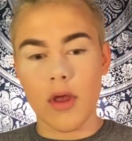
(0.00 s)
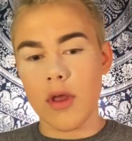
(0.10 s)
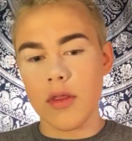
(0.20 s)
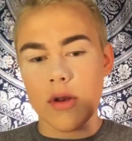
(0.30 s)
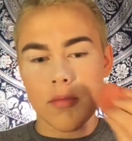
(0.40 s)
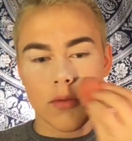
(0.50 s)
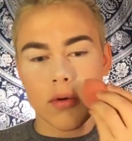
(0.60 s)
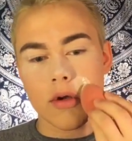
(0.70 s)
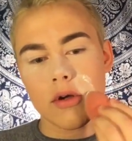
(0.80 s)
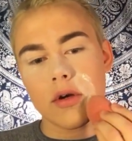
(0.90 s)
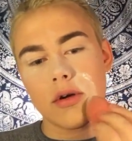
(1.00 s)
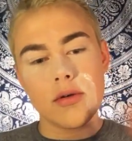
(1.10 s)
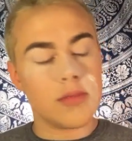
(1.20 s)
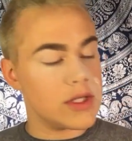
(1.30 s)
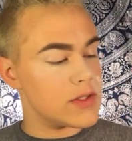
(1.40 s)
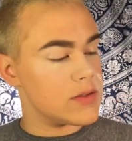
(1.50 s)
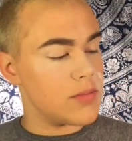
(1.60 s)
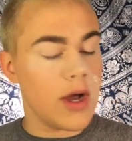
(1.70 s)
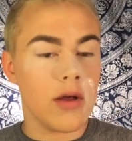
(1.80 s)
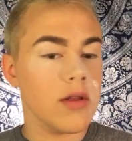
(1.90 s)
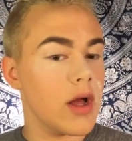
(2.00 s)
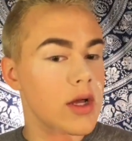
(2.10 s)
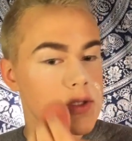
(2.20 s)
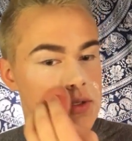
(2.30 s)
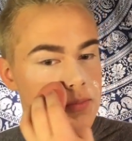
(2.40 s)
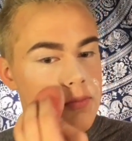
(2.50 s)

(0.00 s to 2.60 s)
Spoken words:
And then I'm going to put it on my smile lines,